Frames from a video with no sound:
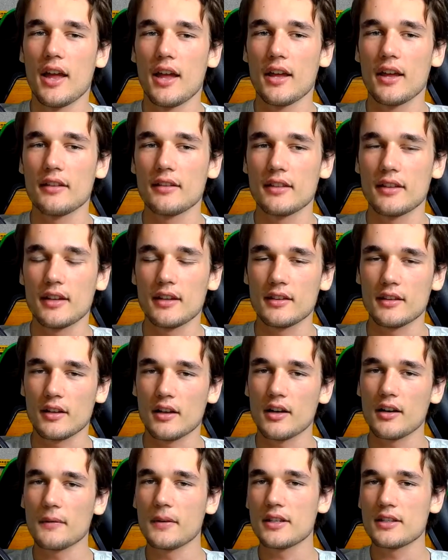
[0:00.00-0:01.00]
in the
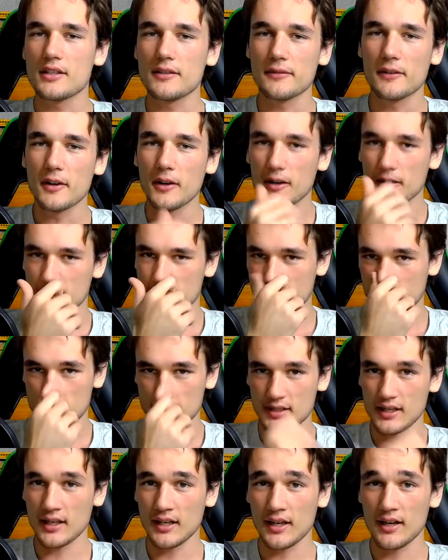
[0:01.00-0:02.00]
comments, of course,
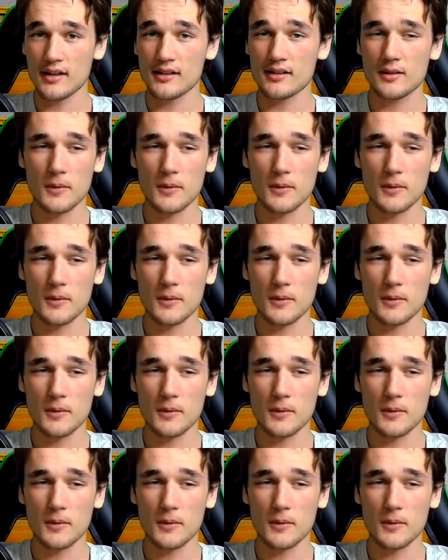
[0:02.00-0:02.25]
because it is